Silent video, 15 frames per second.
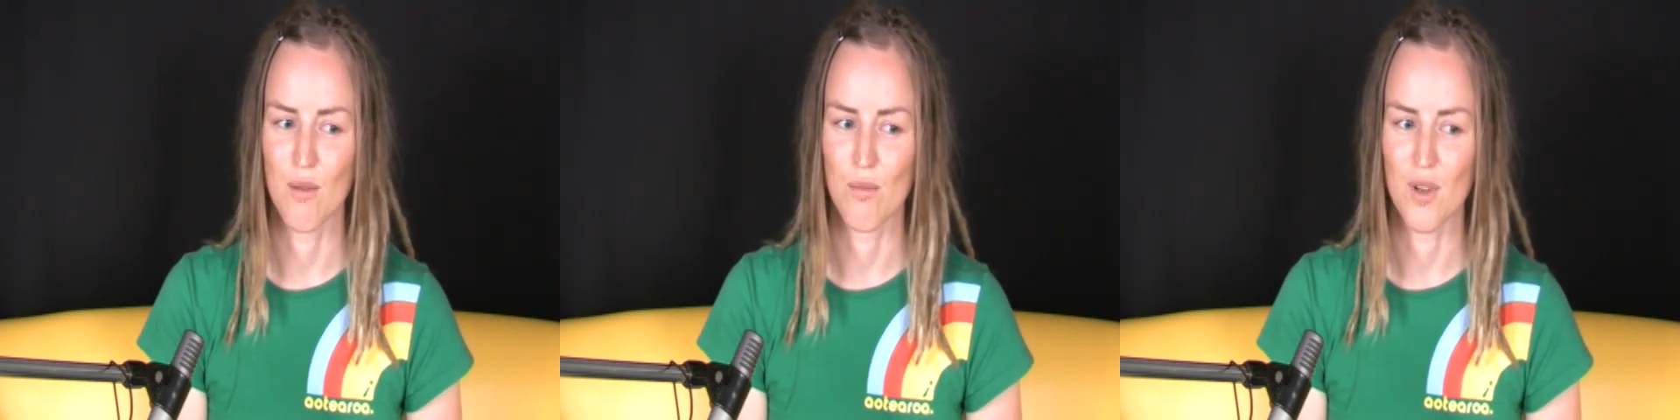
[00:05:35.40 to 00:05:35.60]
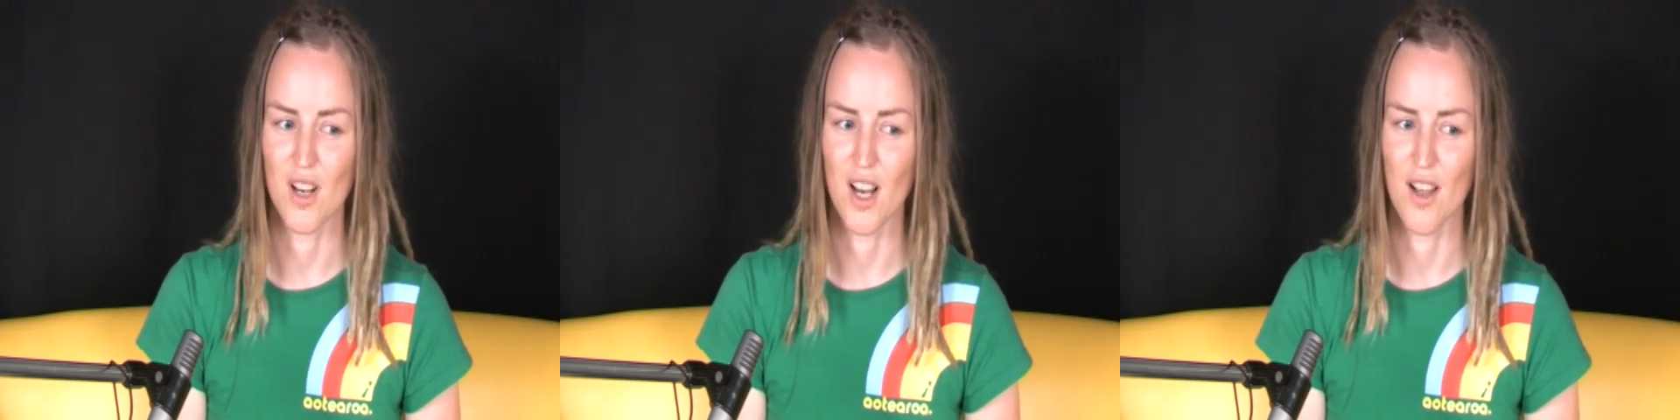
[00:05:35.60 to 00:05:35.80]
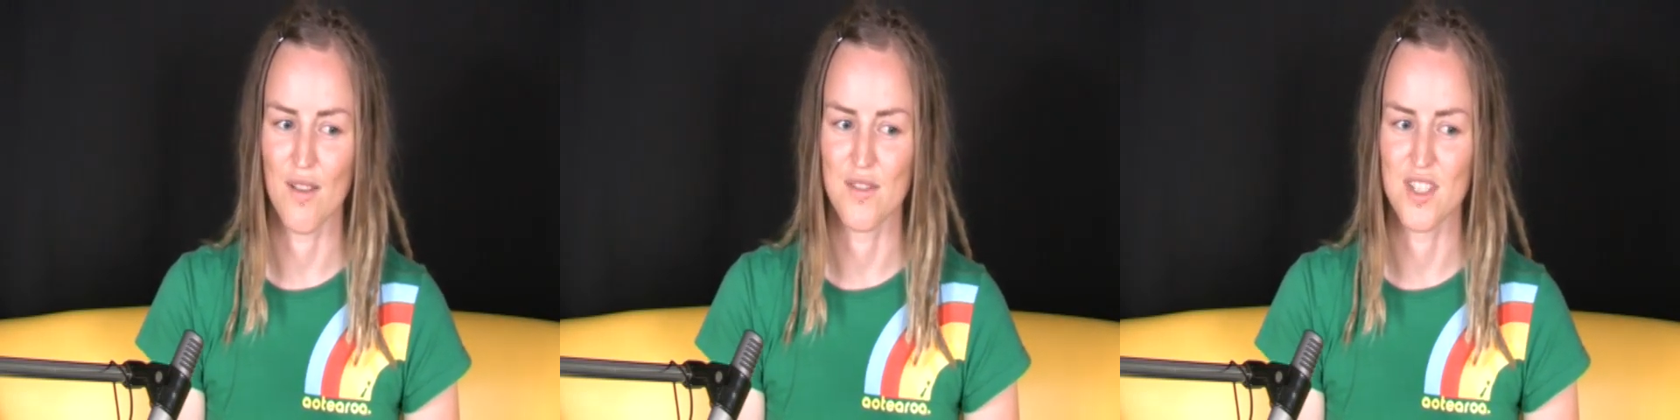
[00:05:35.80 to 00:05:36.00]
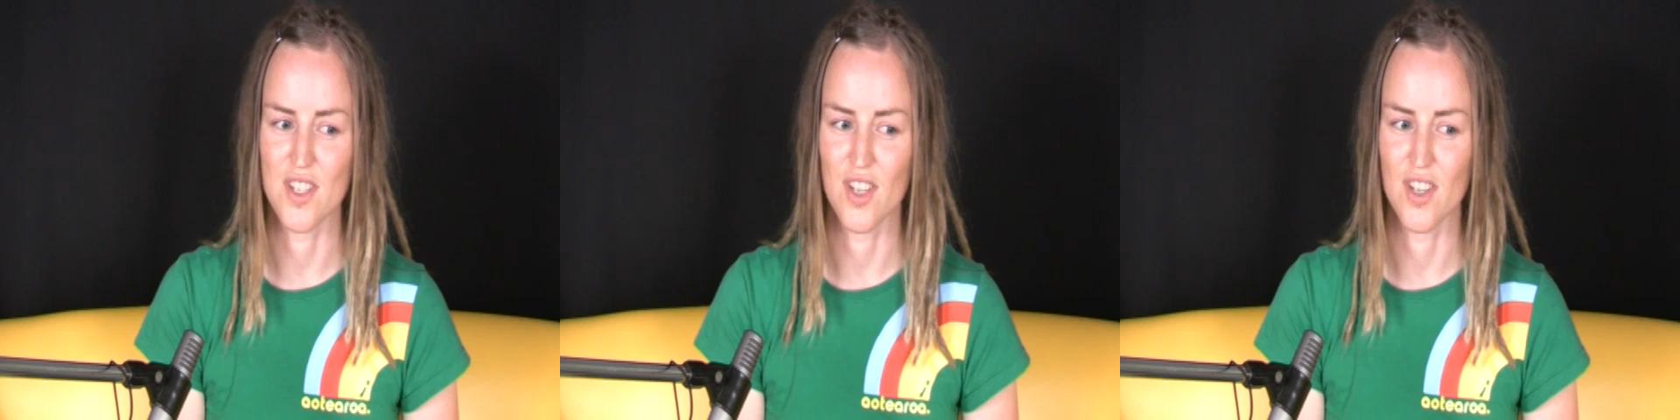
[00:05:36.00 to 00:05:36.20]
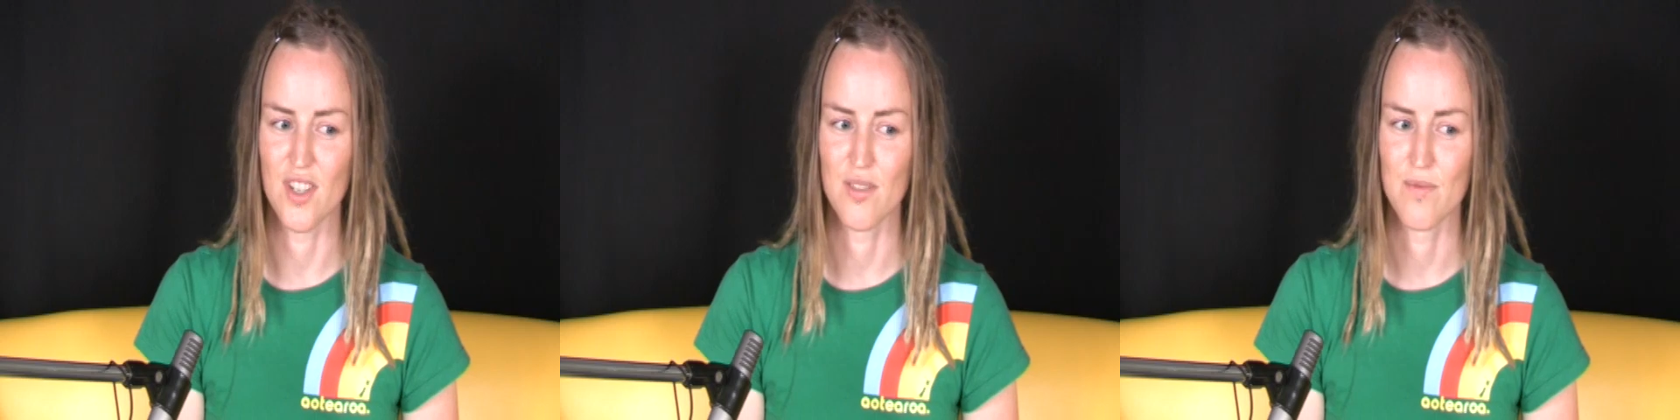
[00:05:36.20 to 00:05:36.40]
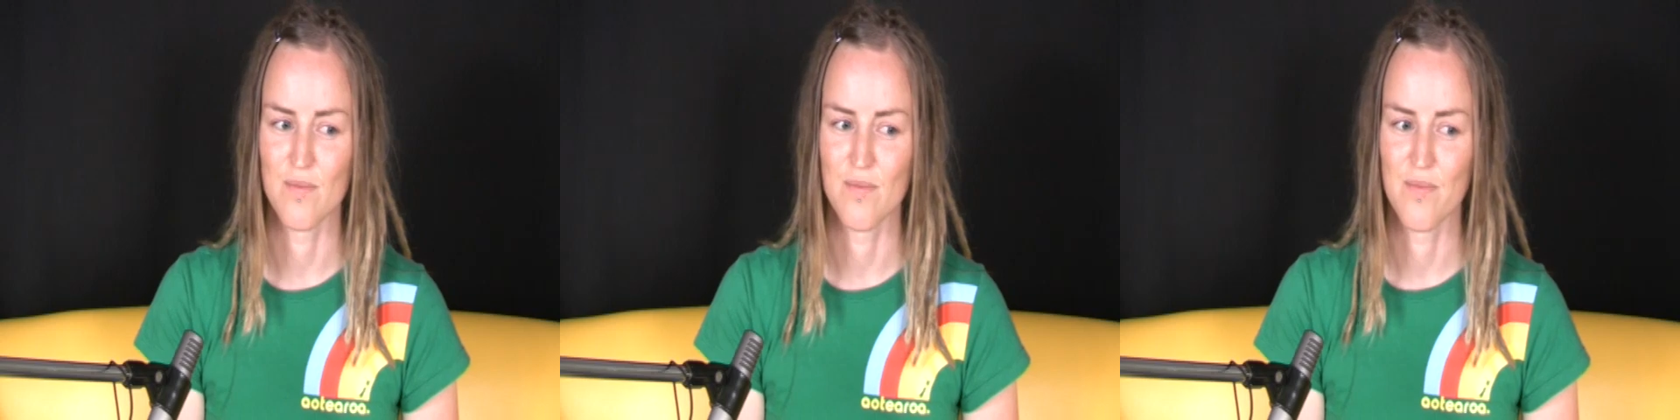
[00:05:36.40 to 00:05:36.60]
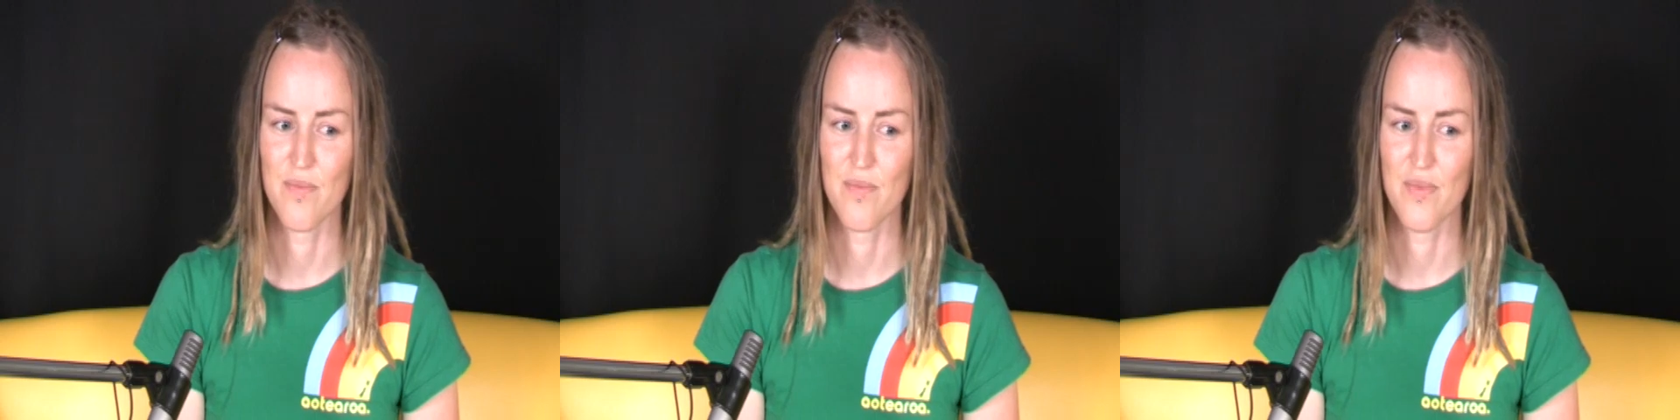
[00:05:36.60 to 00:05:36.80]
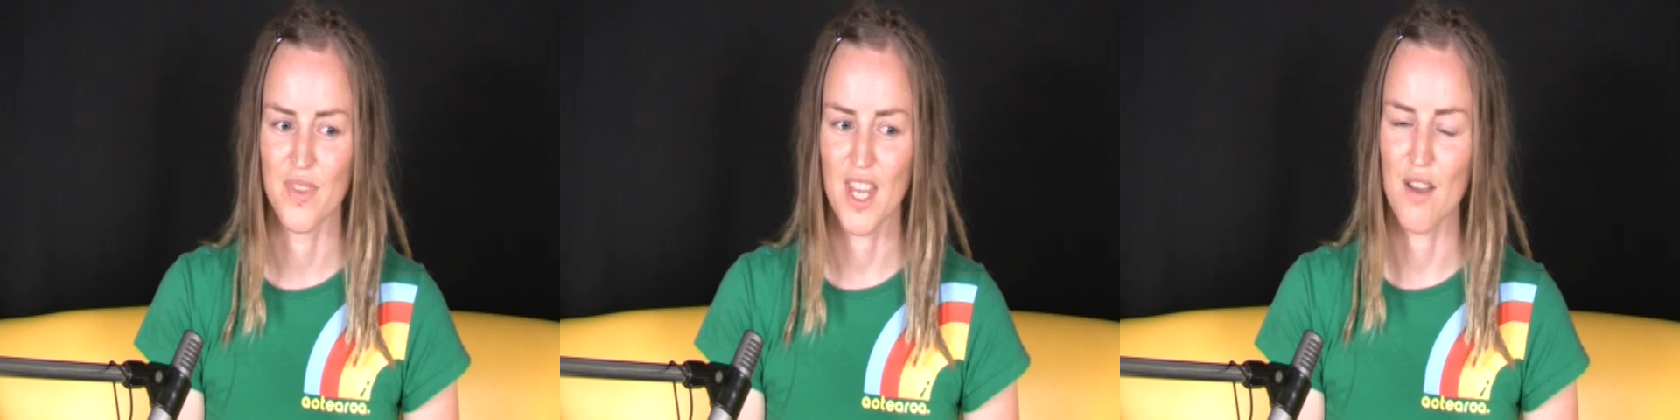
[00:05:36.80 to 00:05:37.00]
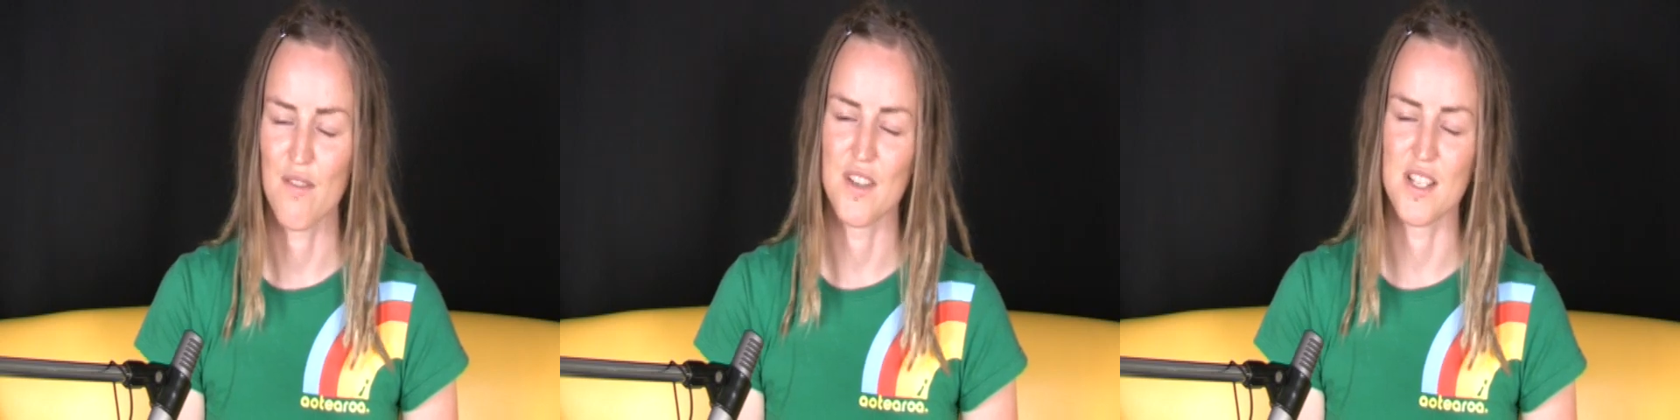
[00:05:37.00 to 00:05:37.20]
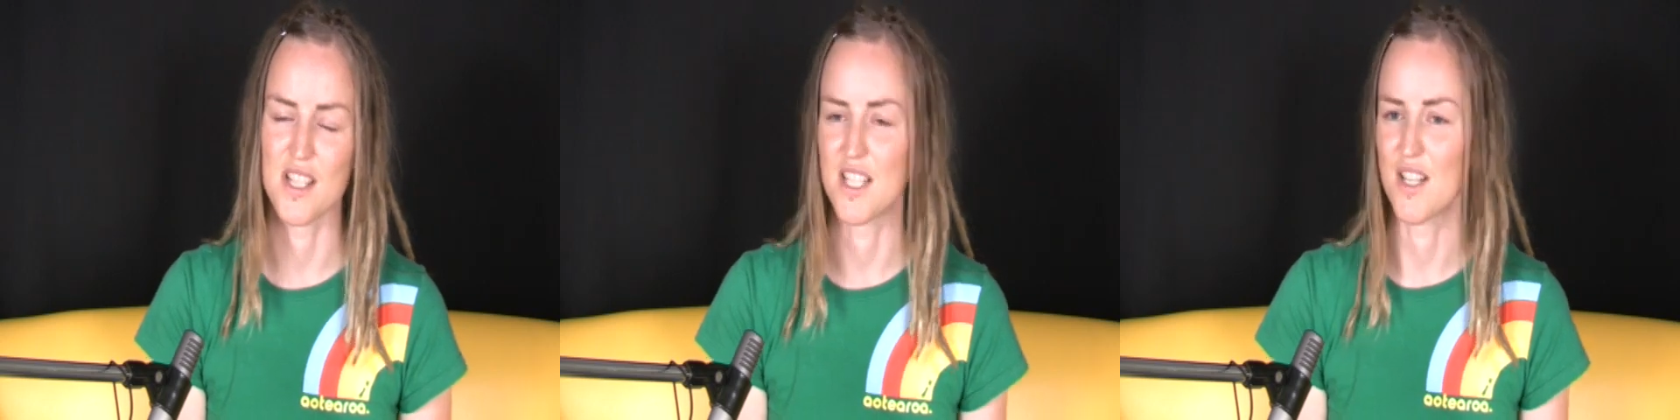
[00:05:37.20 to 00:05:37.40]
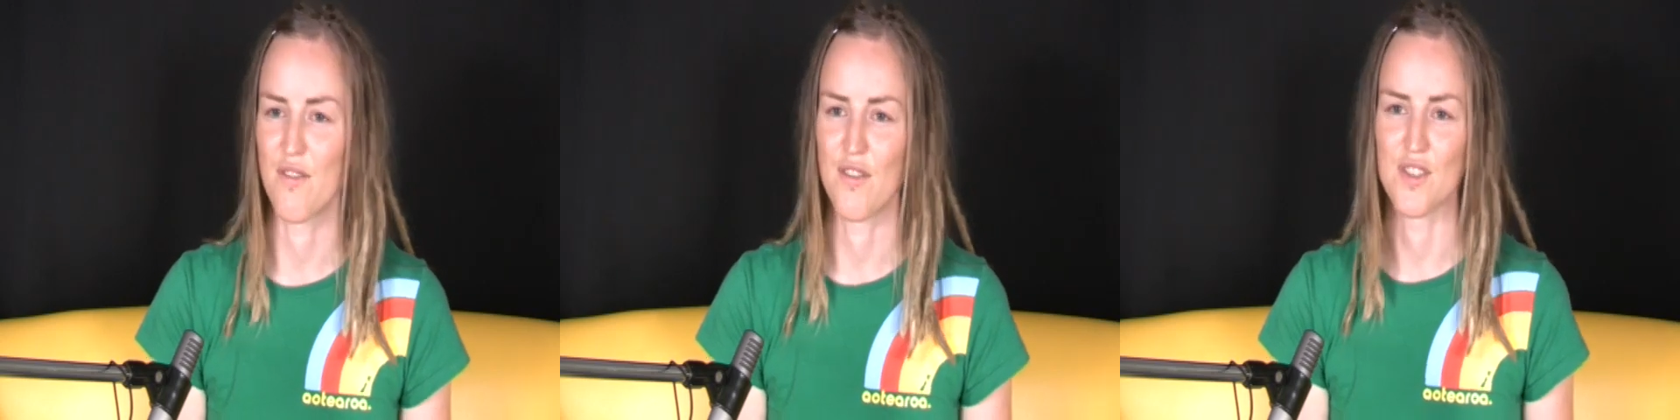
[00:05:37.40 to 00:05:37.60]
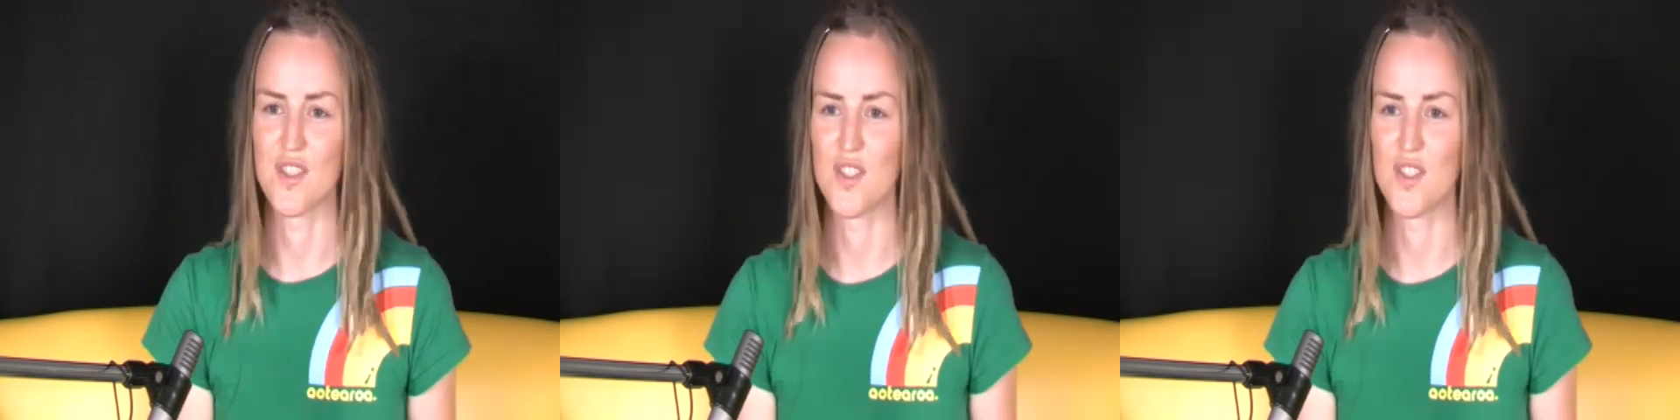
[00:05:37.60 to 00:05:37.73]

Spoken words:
I'd love to visit different